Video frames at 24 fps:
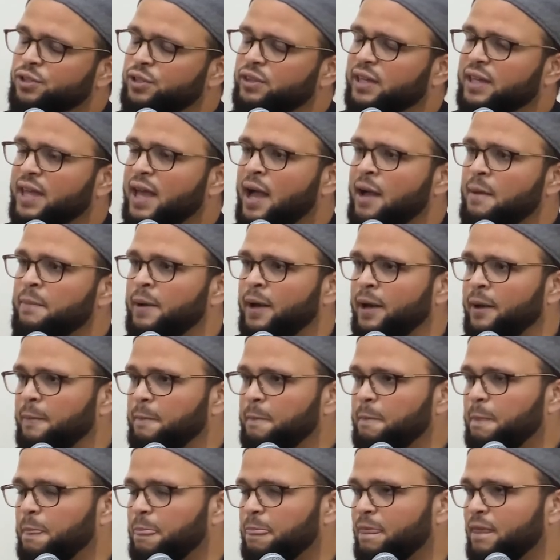next to the Kaaba.
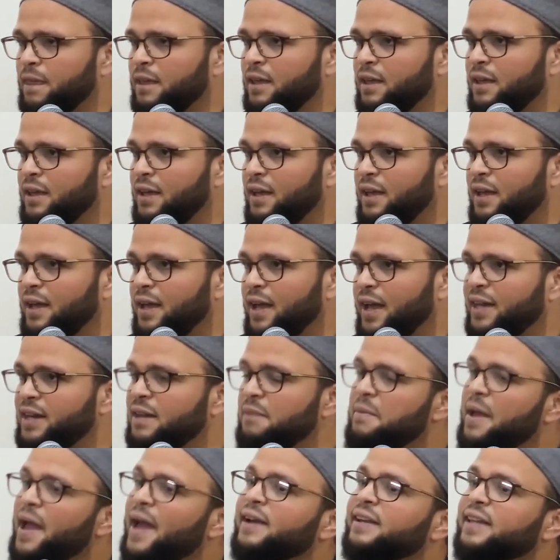
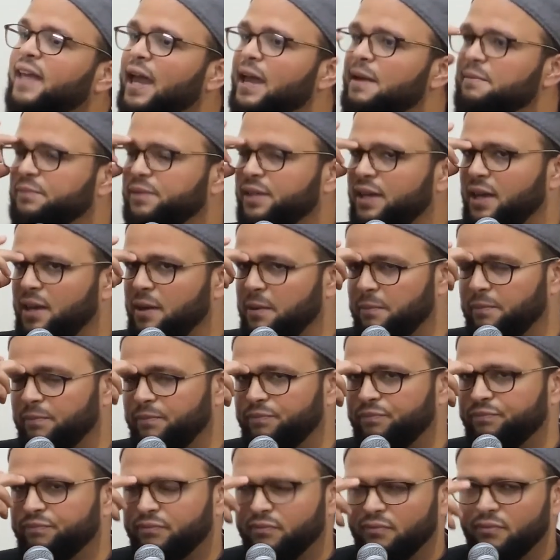And a man came to him
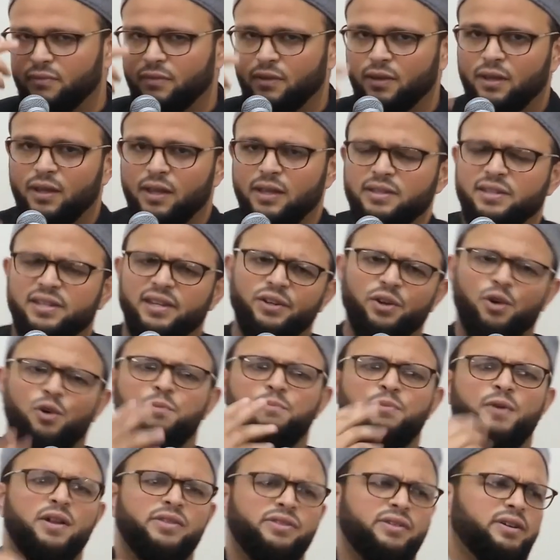and said,
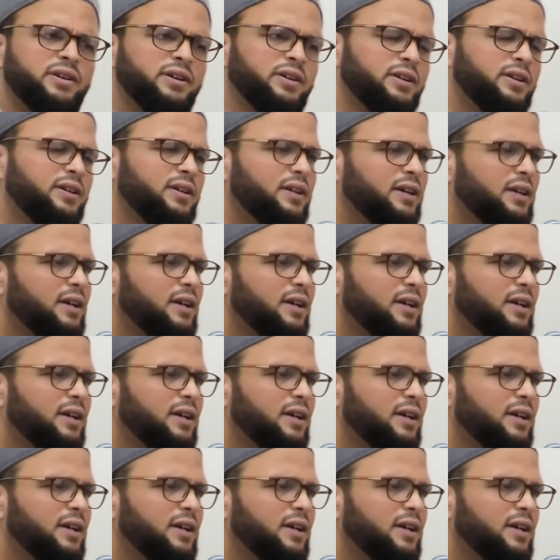Oh, brother,